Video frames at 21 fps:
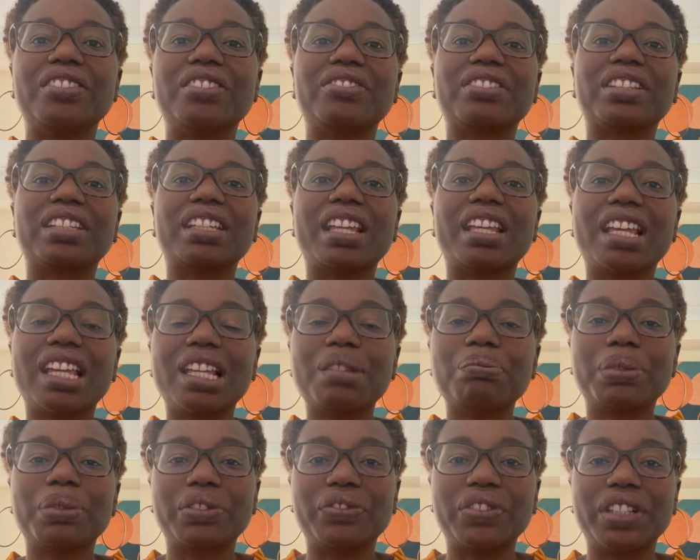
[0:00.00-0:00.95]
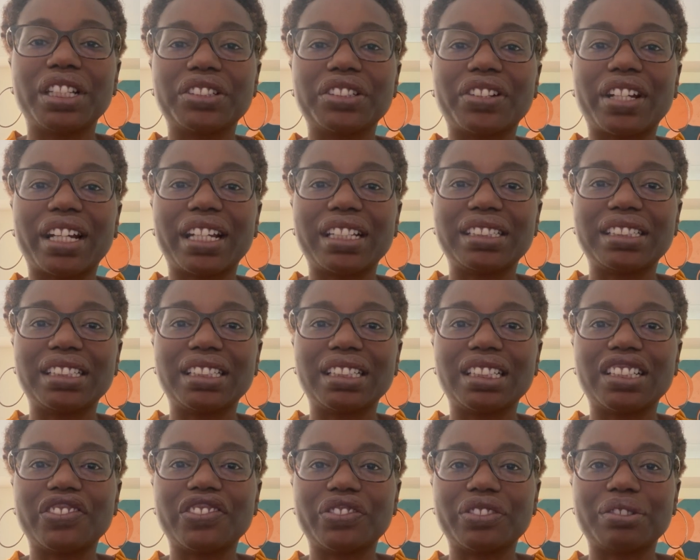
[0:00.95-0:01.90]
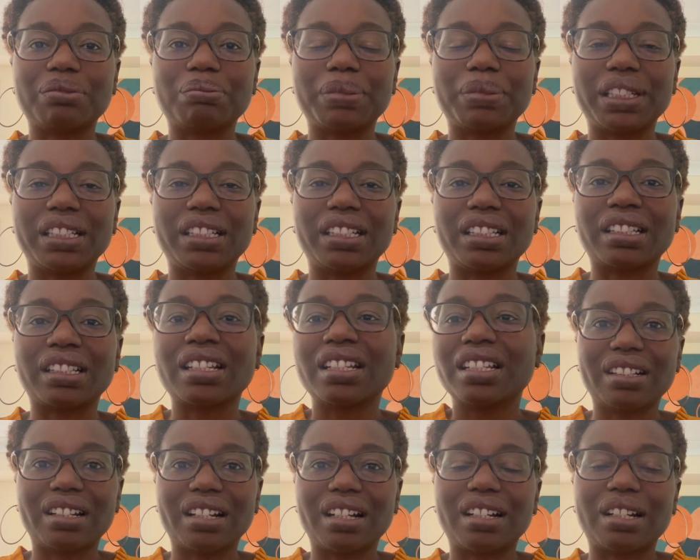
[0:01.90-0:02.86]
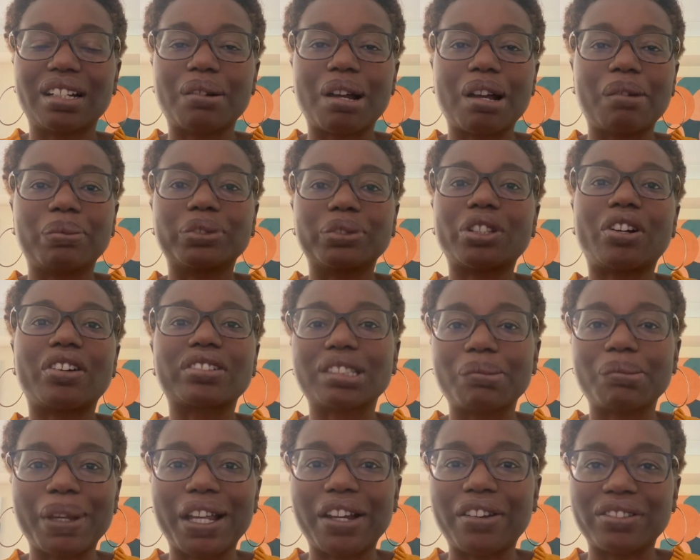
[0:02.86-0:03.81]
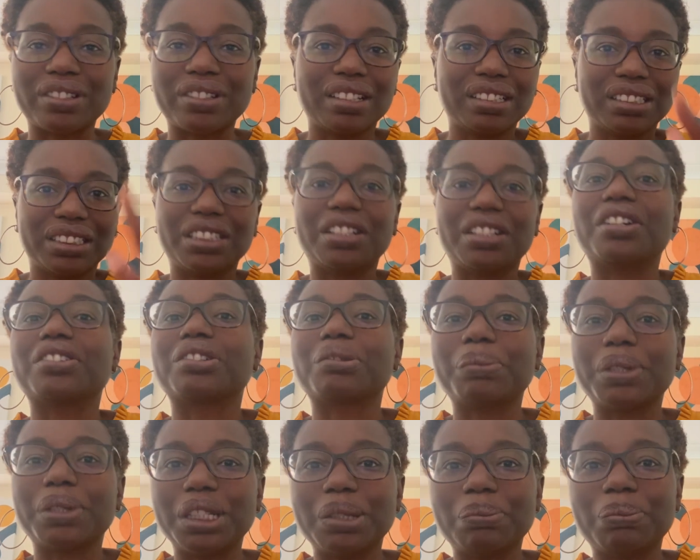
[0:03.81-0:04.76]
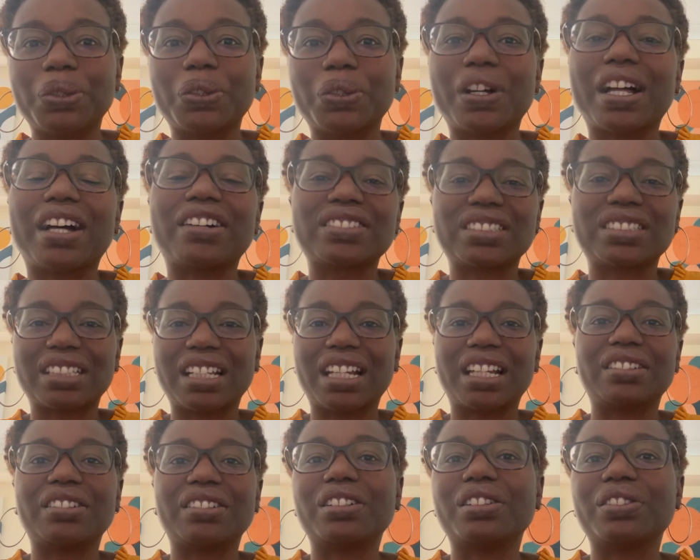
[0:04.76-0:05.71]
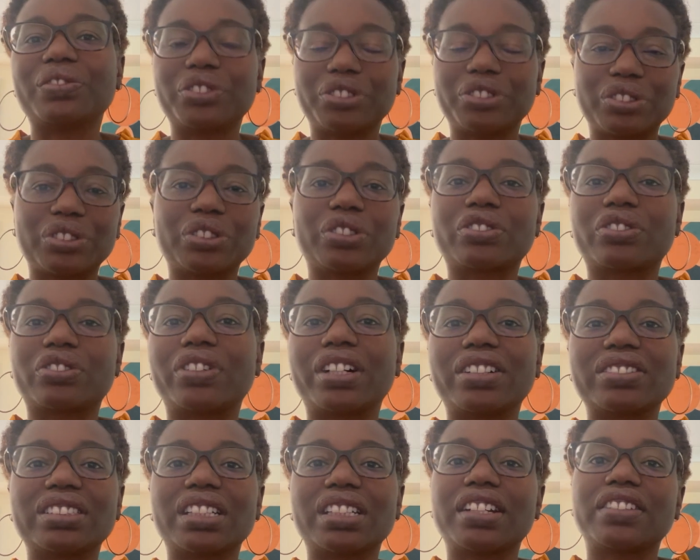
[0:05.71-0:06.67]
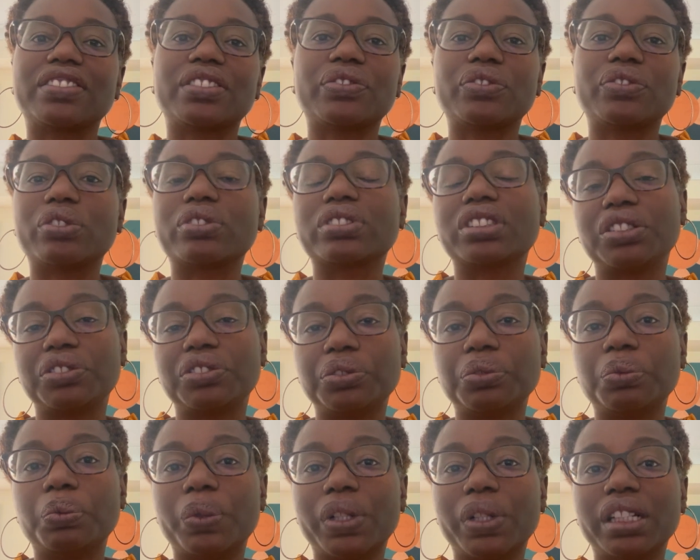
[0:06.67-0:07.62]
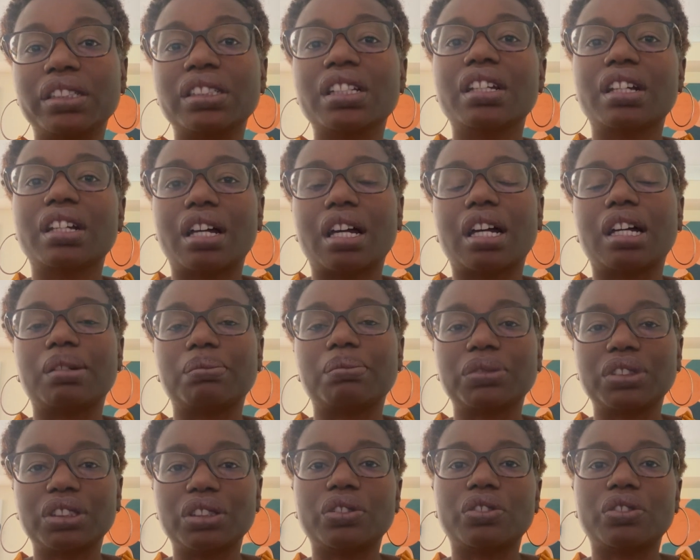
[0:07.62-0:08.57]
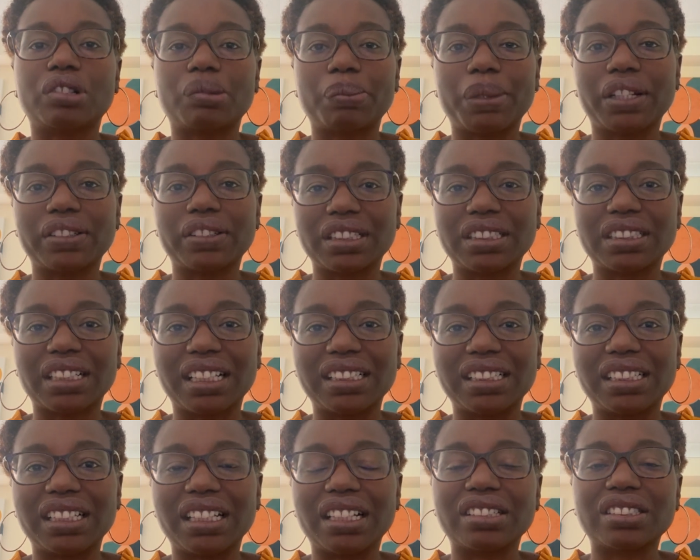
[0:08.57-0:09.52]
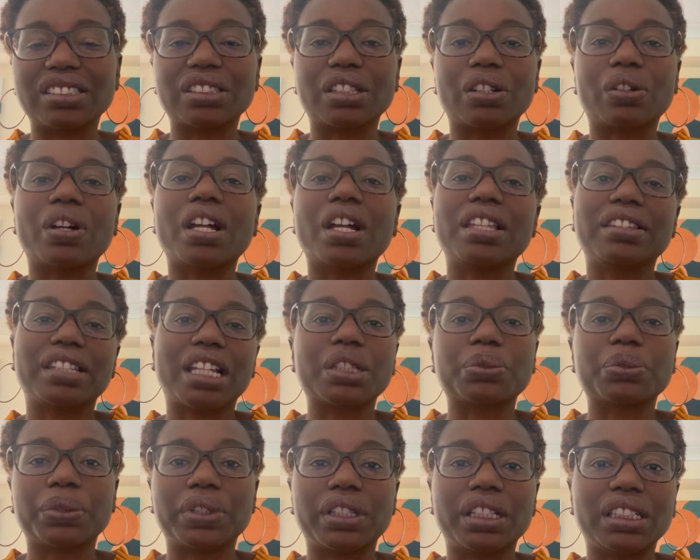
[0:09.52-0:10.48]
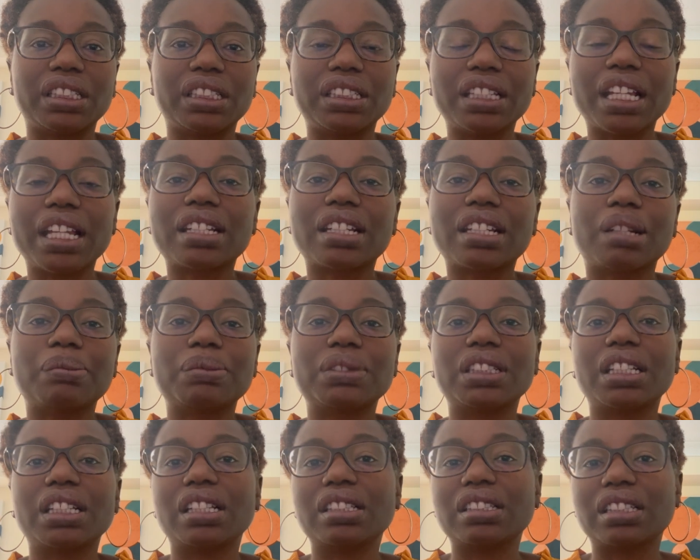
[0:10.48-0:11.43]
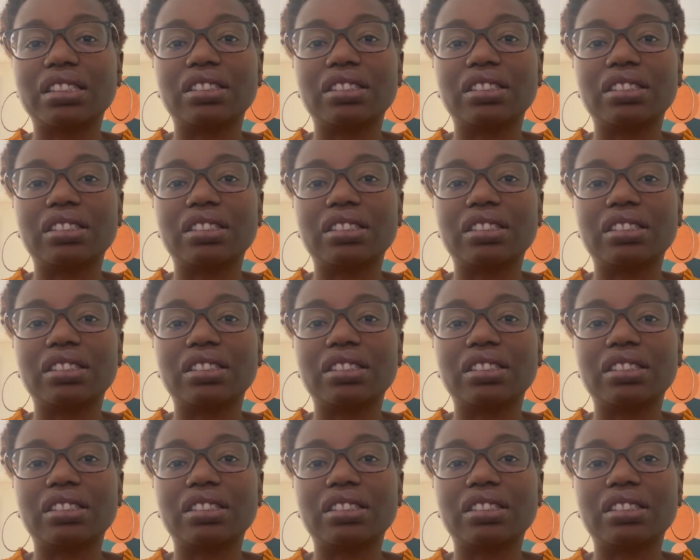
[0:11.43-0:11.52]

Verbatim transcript: you can prevent your idea from being uh, talked about to other people outside of your circle, outside of the folk that you want um, to know about this idea. So that's where NDA comes in.